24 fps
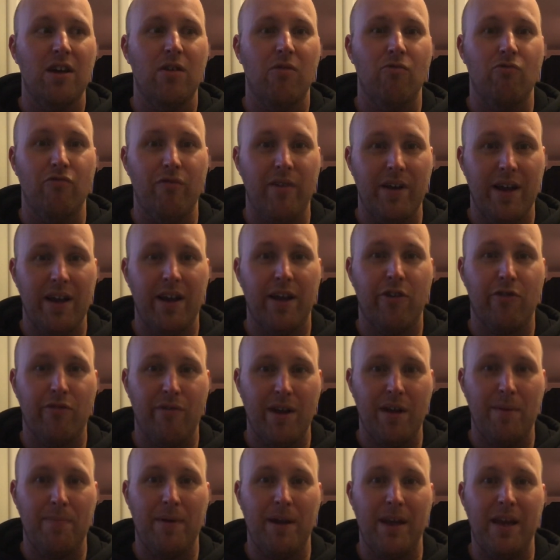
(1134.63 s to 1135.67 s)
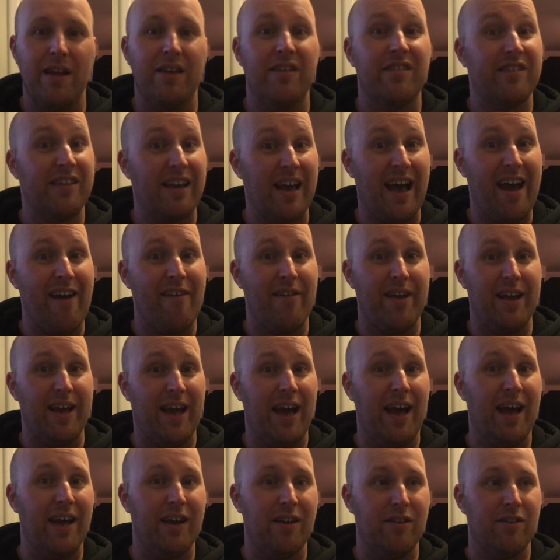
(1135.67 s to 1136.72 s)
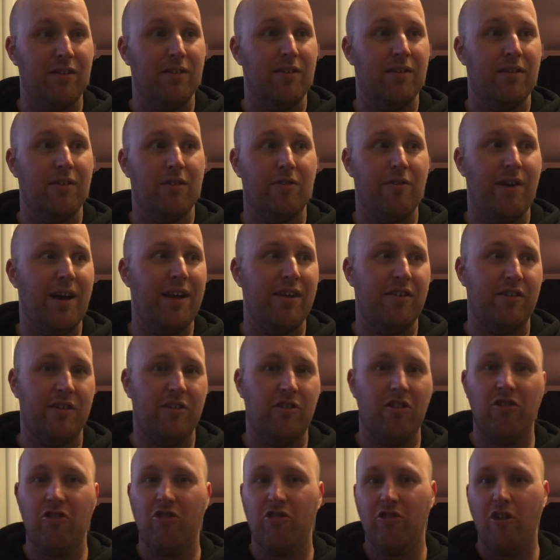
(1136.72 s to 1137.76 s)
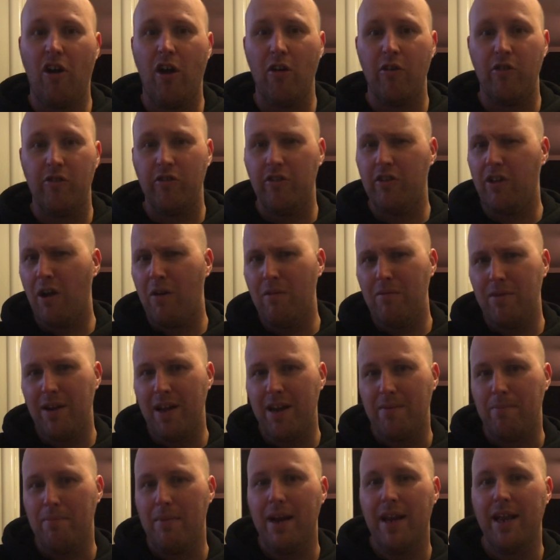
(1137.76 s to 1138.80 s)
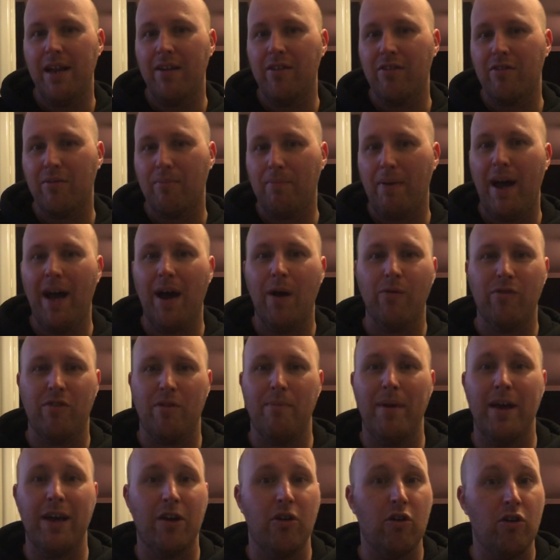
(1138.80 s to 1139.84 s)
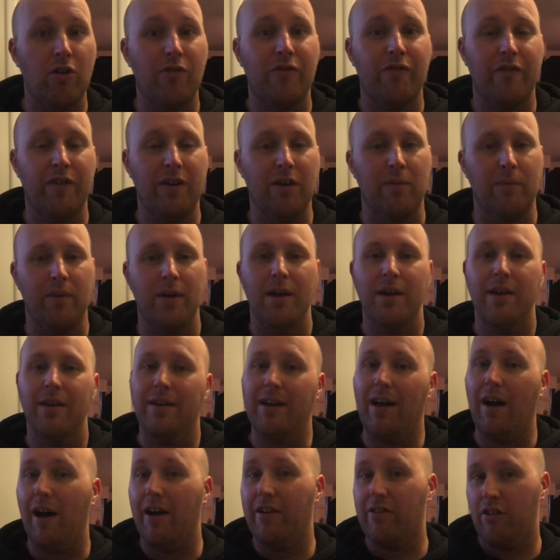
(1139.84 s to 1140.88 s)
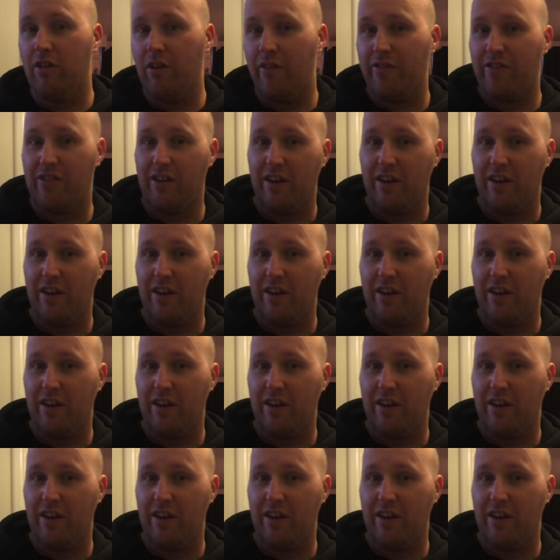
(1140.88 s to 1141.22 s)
really creepy, scary, and crazy. It just shows you don't need millions of pounds to make a good film. Now, I don't know if it's